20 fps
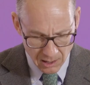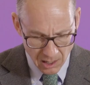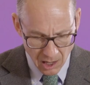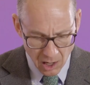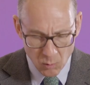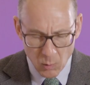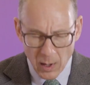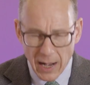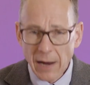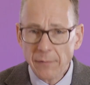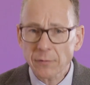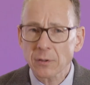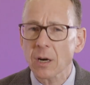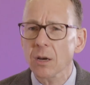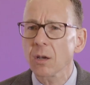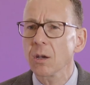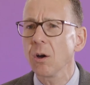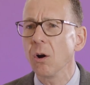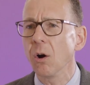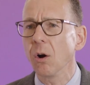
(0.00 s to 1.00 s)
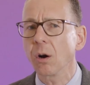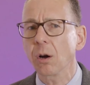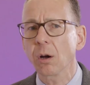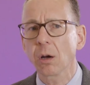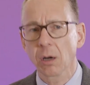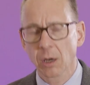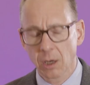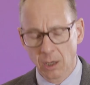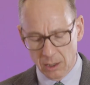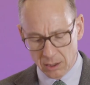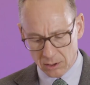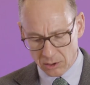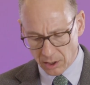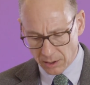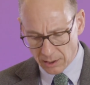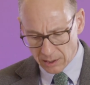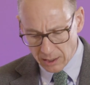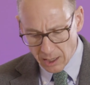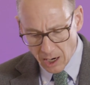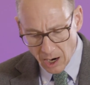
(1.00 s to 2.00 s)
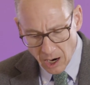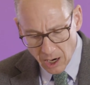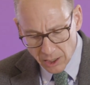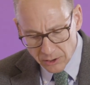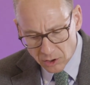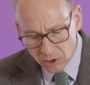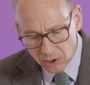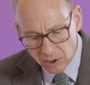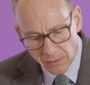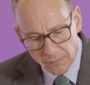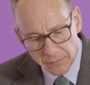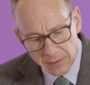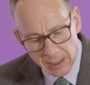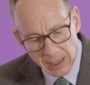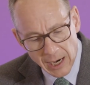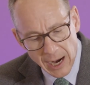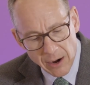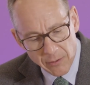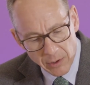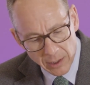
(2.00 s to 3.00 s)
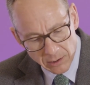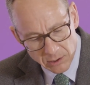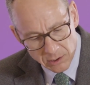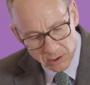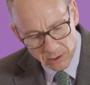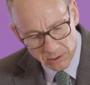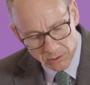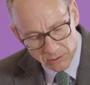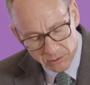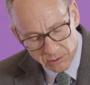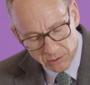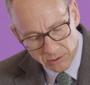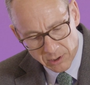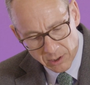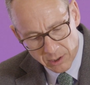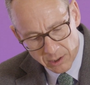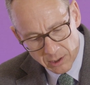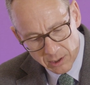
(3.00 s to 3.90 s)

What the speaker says: And we have to look to the cast of characters